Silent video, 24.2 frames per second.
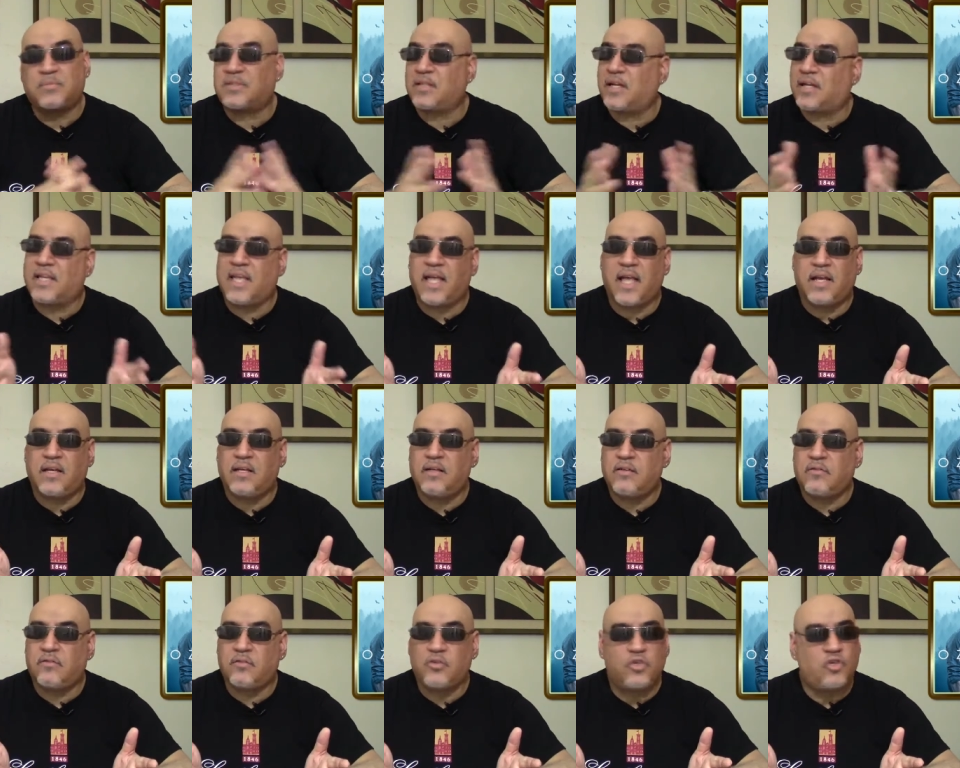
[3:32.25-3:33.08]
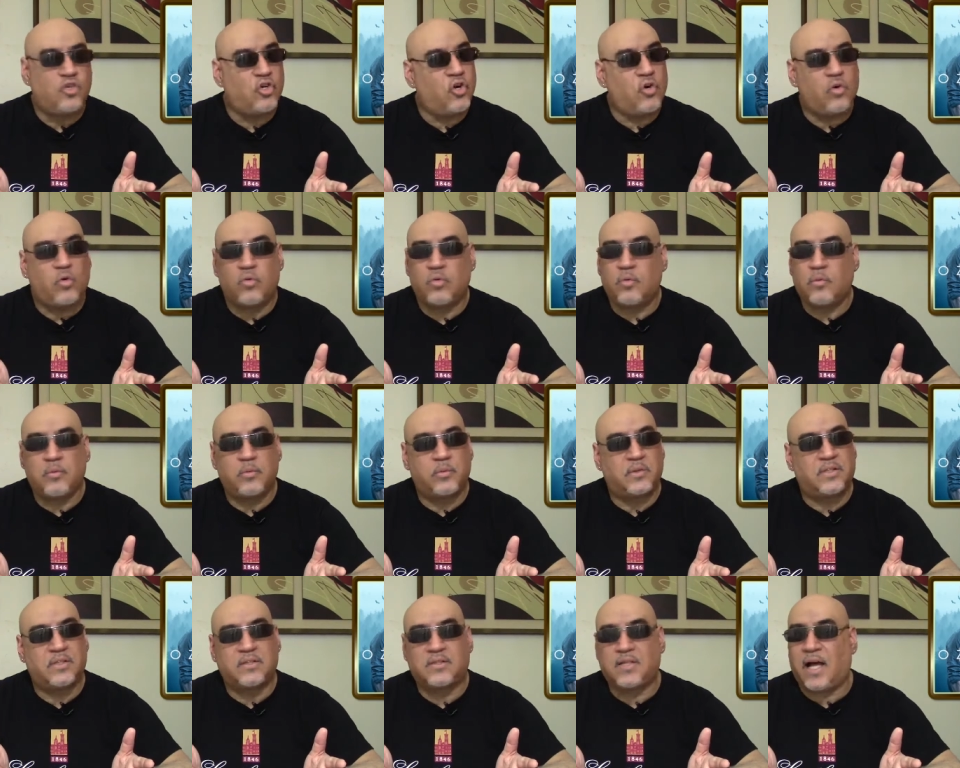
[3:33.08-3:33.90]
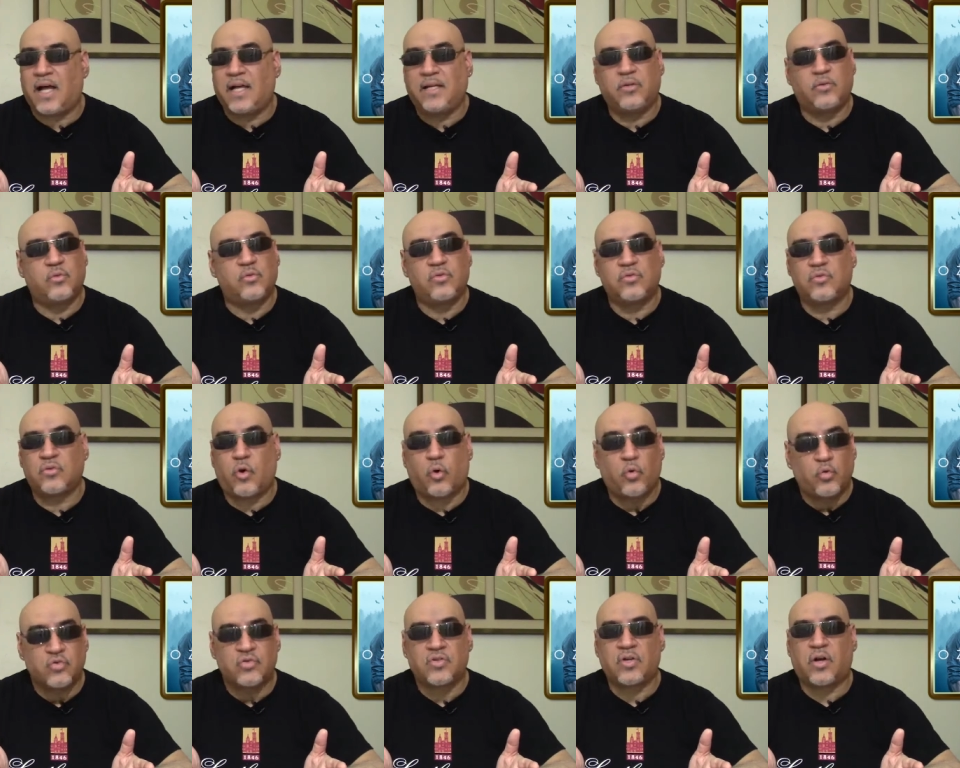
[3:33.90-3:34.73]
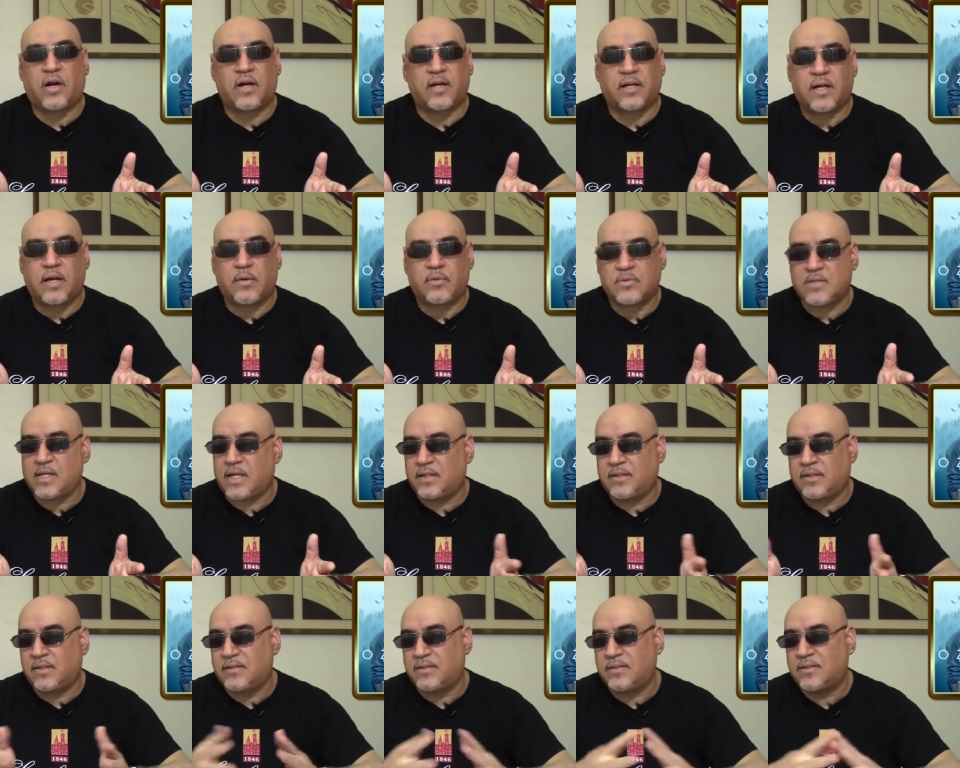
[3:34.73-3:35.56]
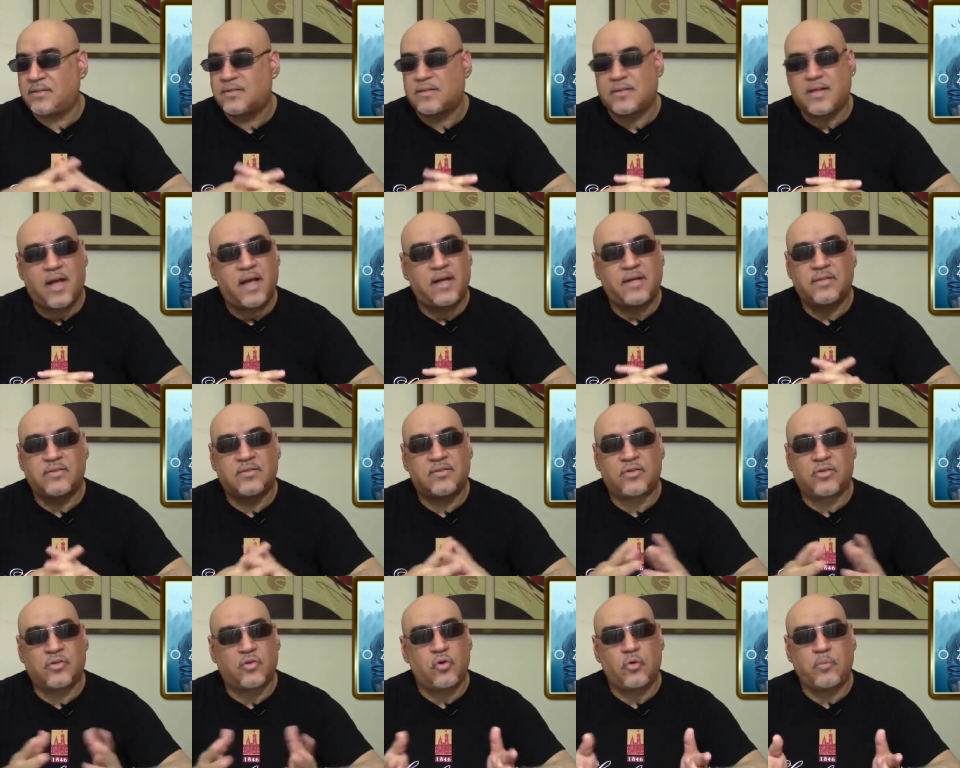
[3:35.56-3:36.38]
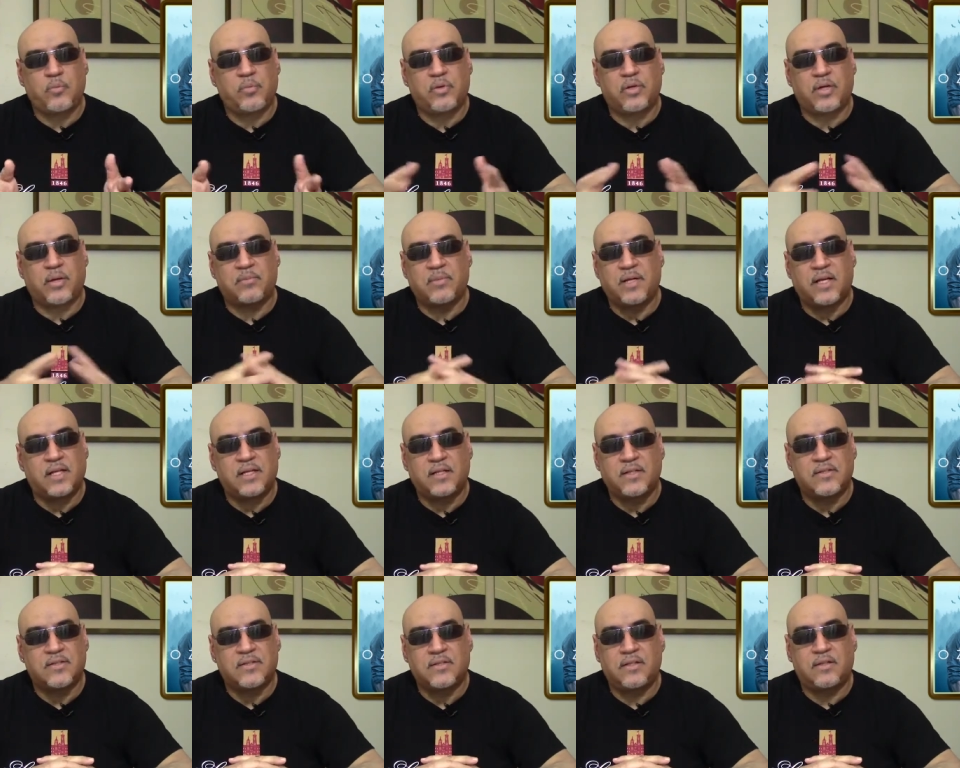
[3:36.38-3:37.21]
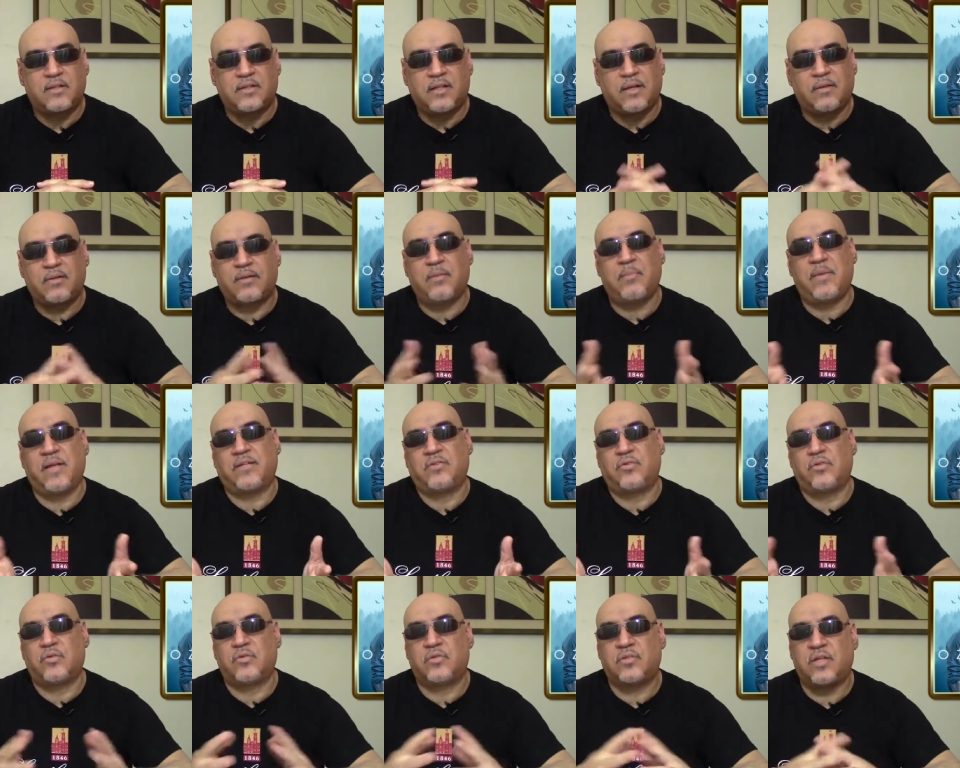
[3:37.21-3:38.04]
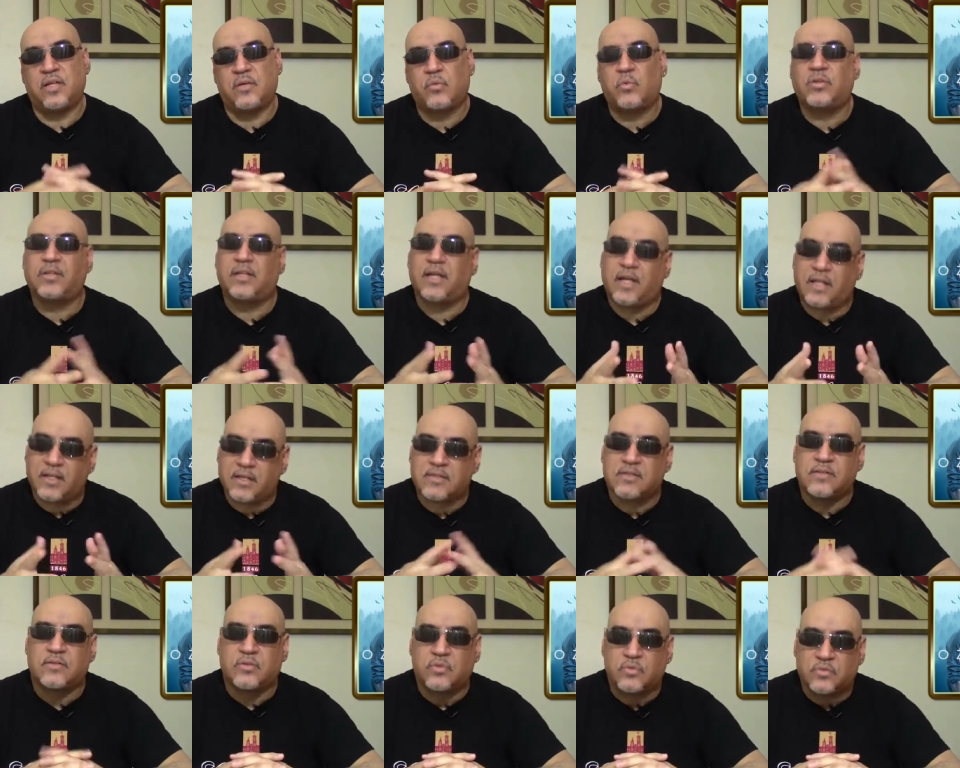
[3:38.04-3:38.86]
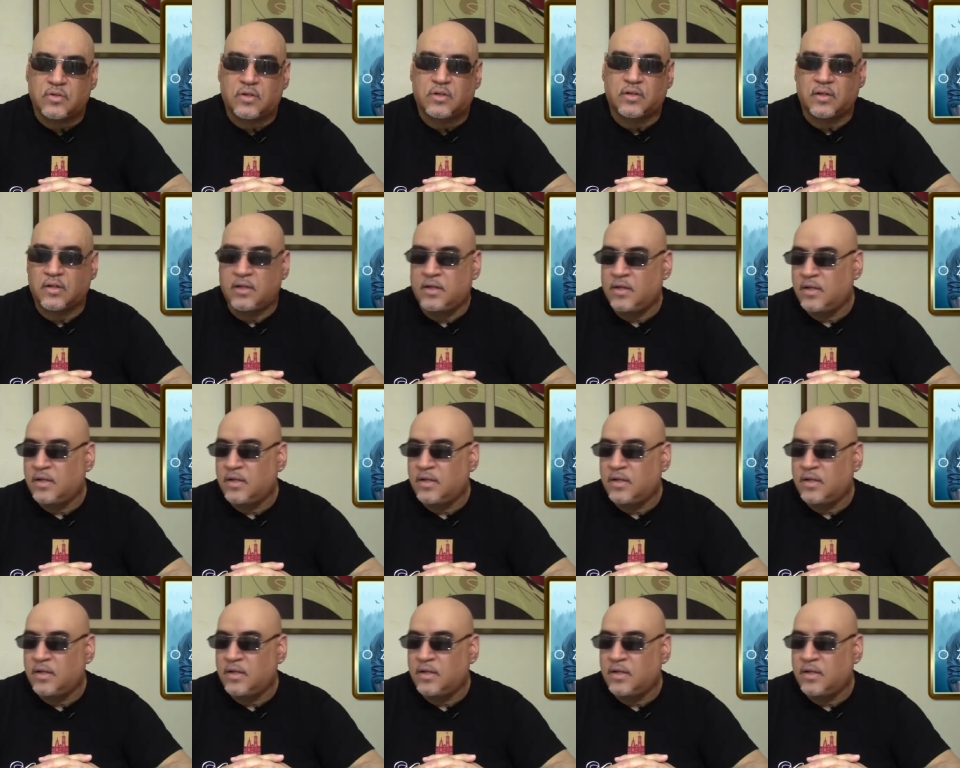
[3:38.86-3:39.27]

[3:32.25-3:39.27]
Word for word: again, you know, with the titles, Ozark, I was like, this is kind of stupid. I'm not gonna sit there, it makes no sense. What the hell is an Ozark?